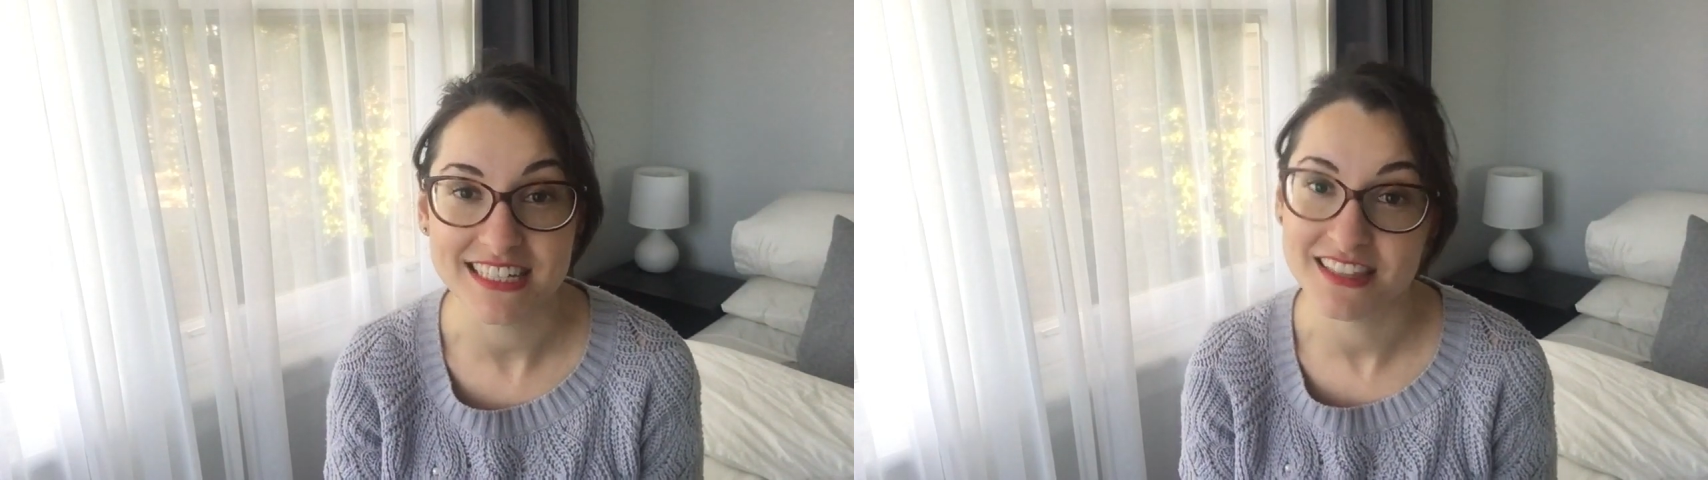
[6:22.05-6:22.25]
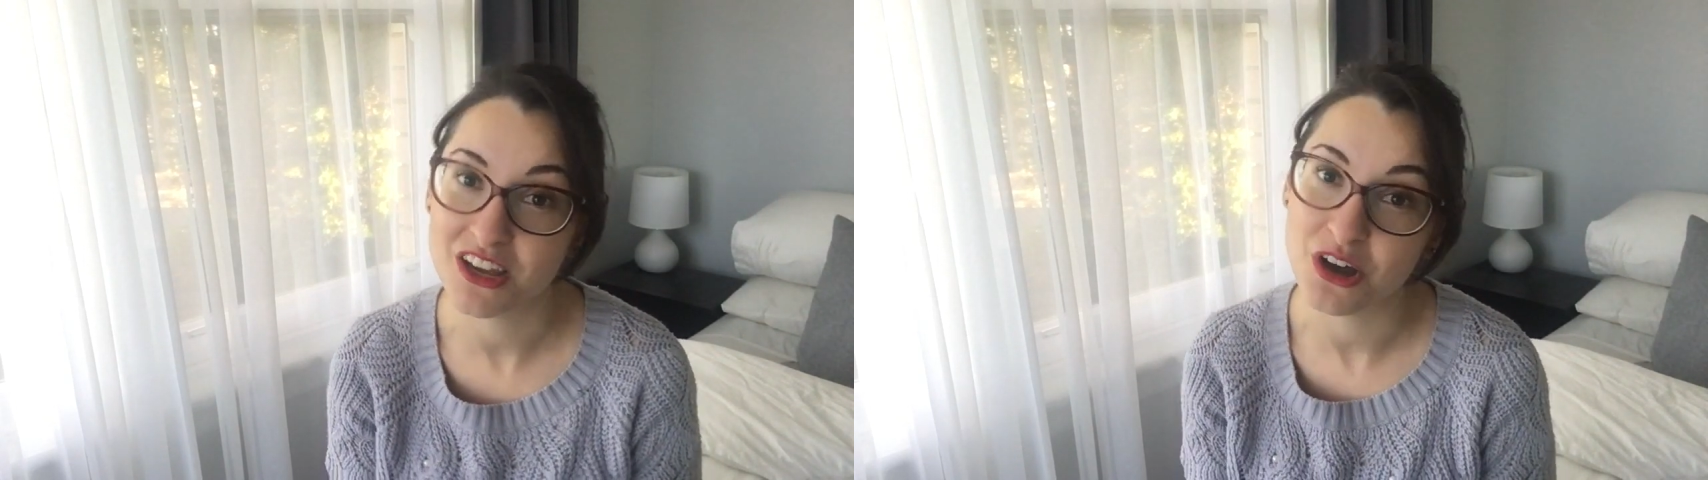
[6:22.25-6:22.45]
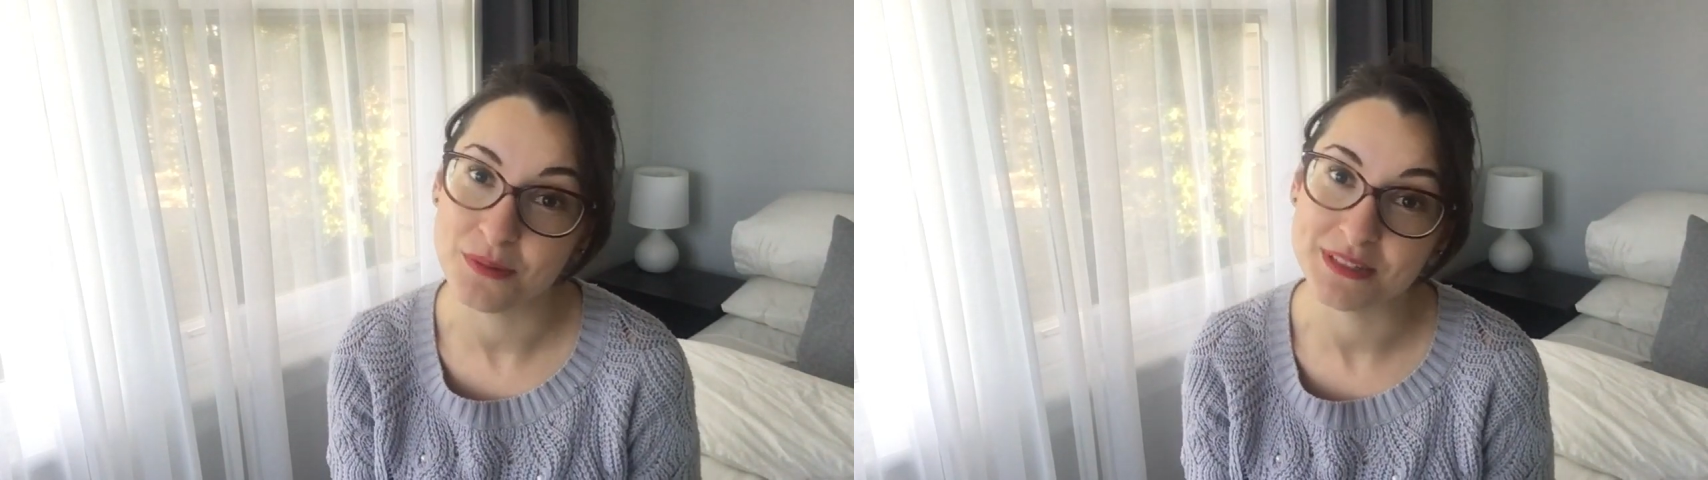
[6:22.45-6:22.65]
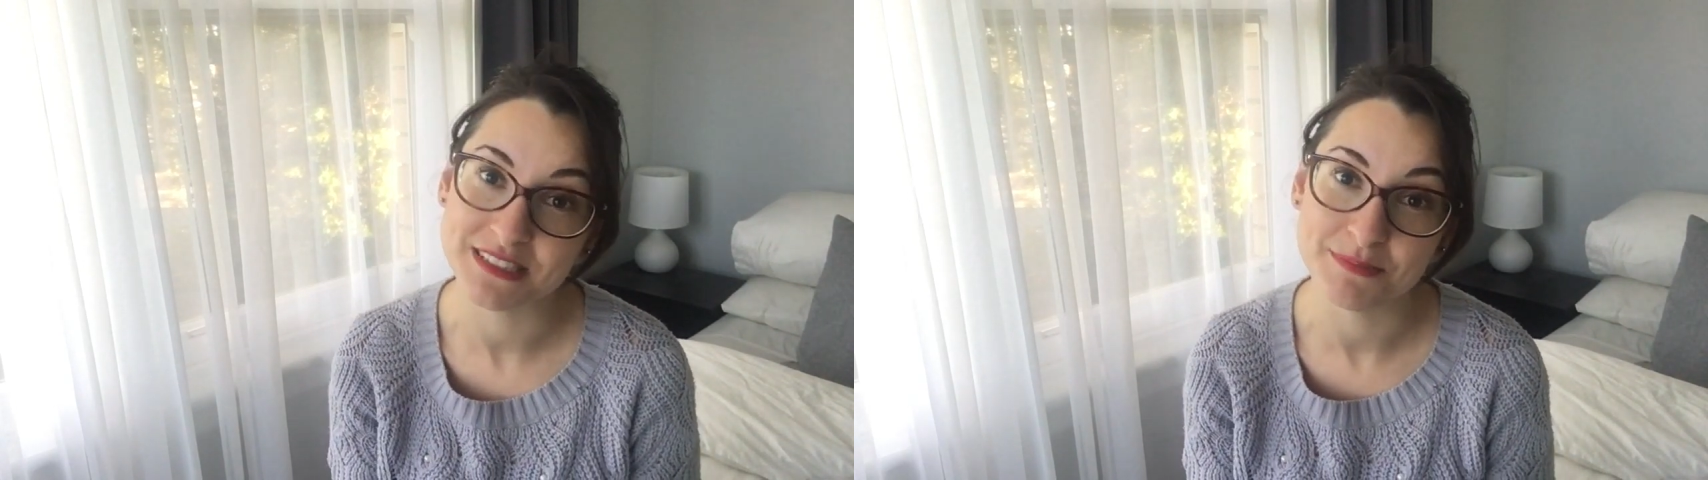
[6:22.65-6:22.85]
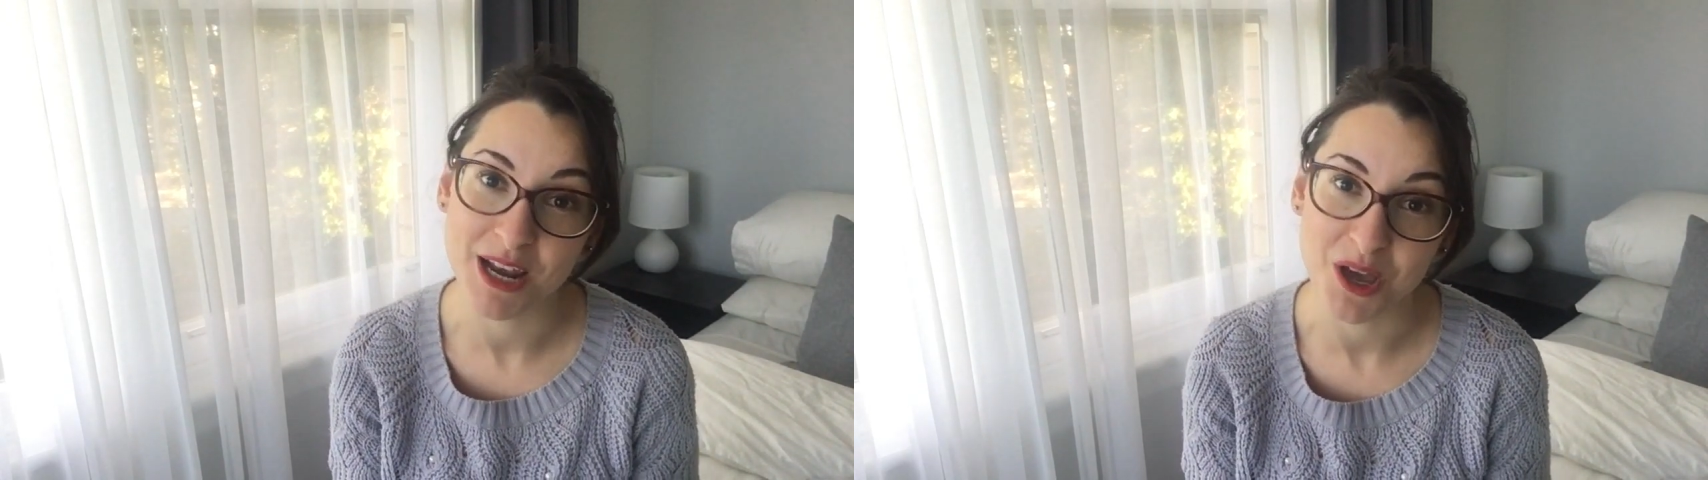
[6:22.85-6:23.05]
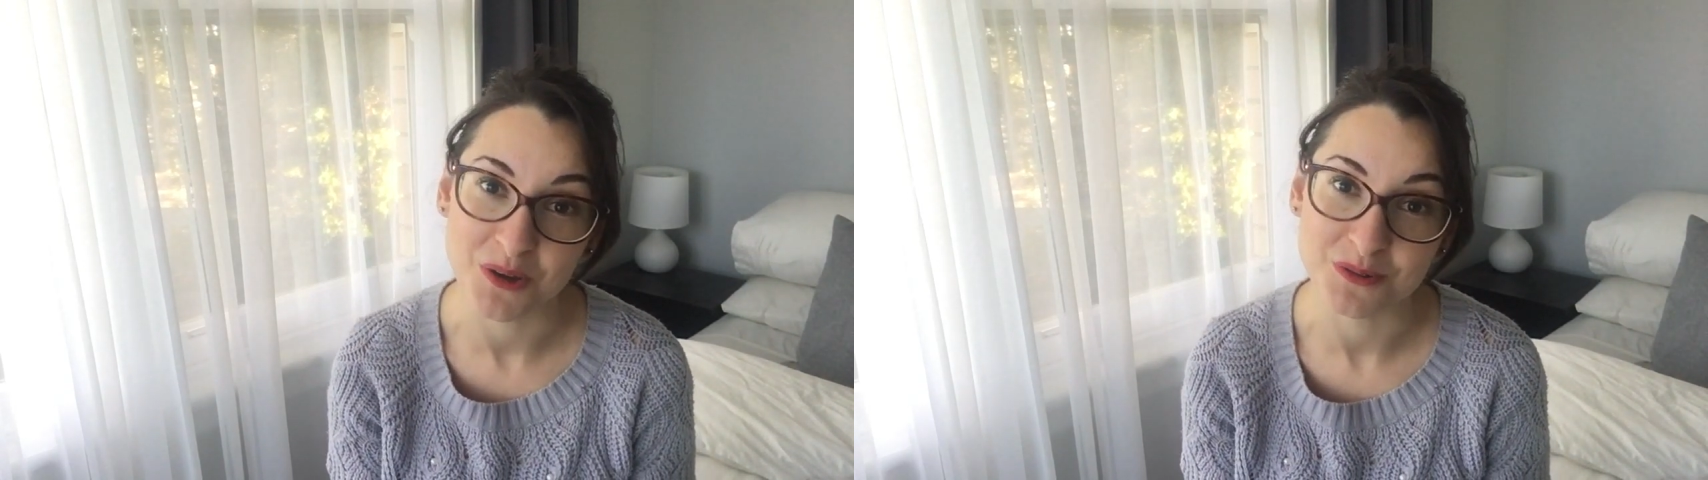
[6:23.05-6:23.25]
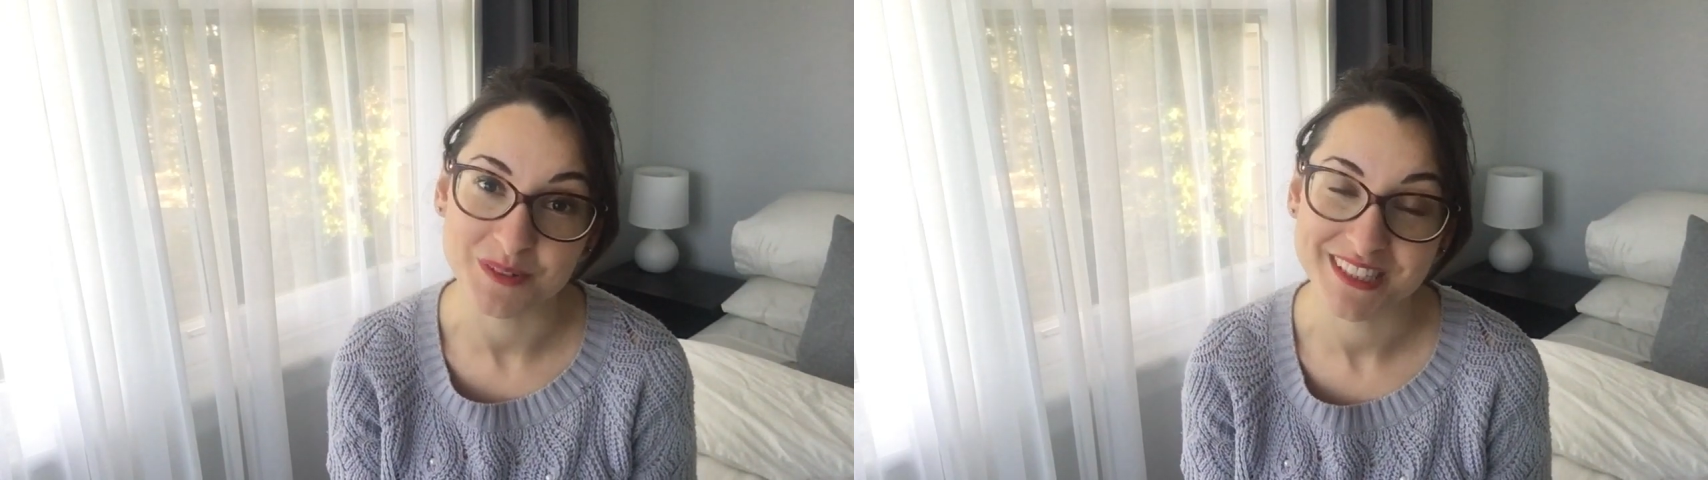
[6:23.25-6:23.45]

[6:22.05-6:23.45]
in the comments below.